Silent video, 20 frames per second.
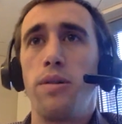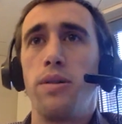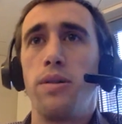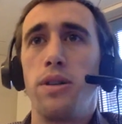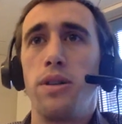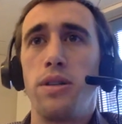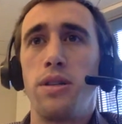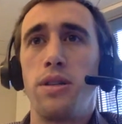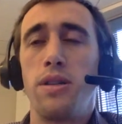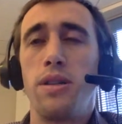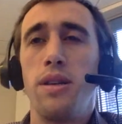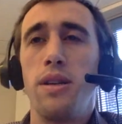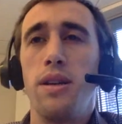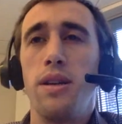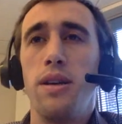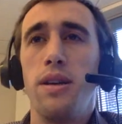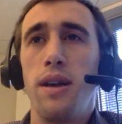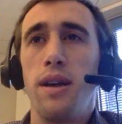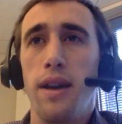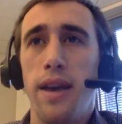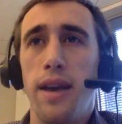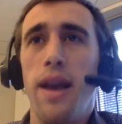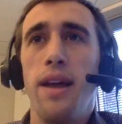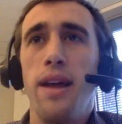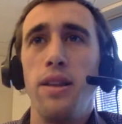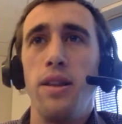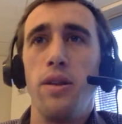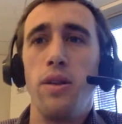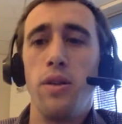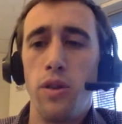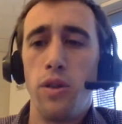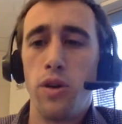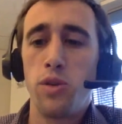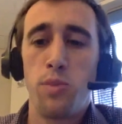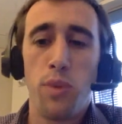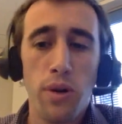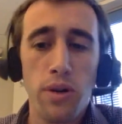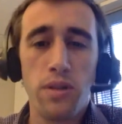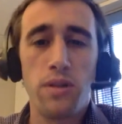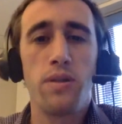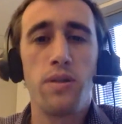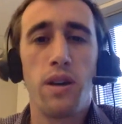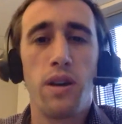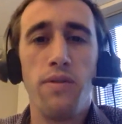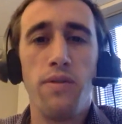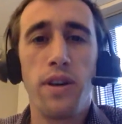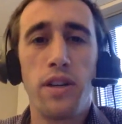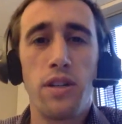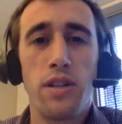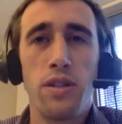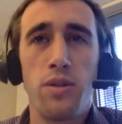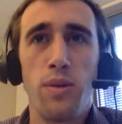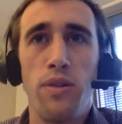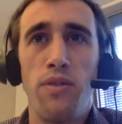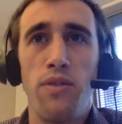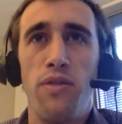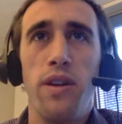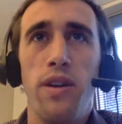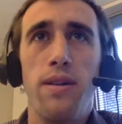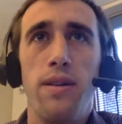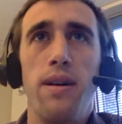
Just, again, those personal convictions we feel,